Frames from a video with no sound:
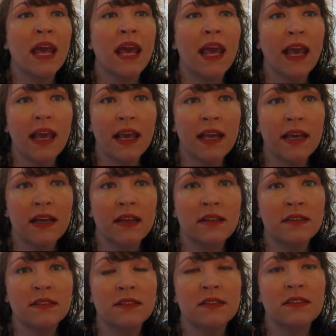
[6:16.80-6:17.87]

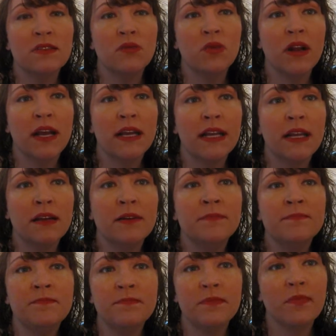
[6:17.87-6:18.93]
and when I need
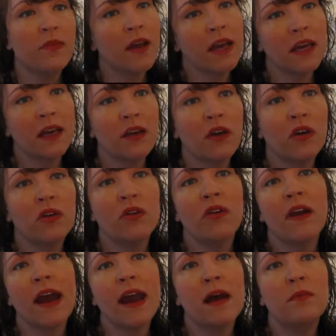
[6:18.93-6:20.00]
them, I can go
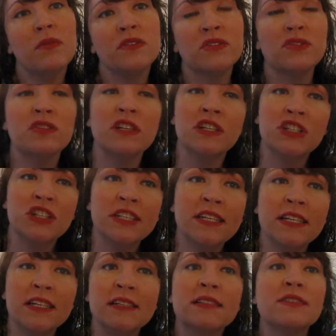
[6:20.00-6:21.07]
grab string
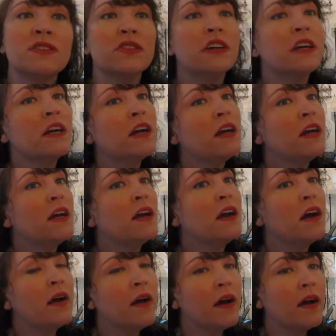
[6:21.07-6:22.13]
cheese or
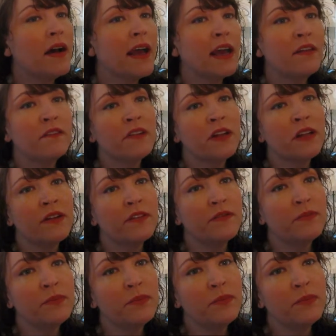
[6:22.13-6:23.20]
a handful of
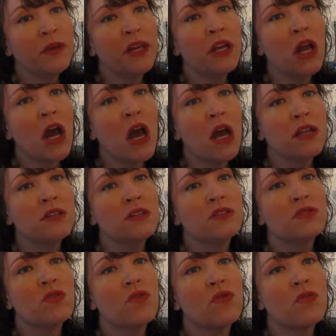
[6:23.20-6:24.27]

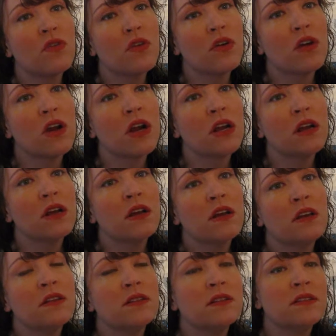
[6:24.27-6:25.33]
peanuts or
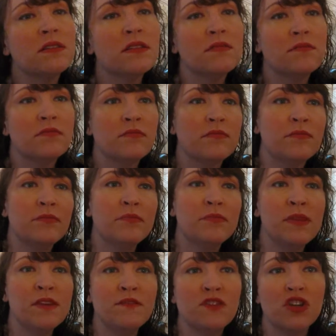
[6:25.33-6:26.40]
some
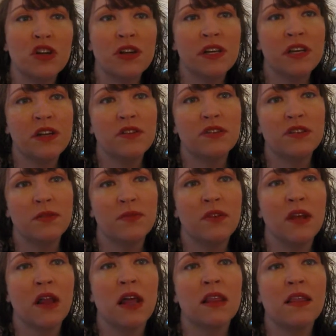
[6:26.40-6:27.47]
beef jerky or
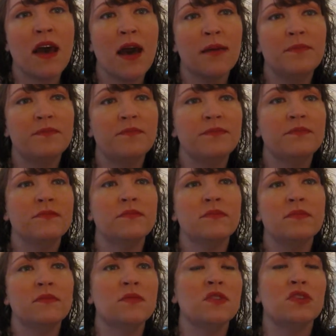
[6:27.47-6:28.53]
something like that
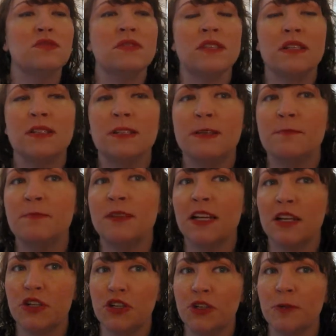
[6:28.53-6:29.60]
to resist
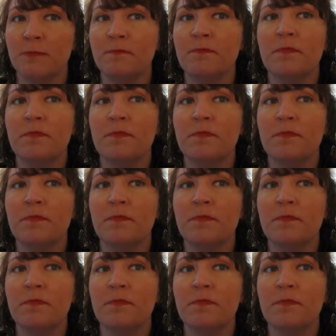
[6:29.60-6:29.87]
temptation.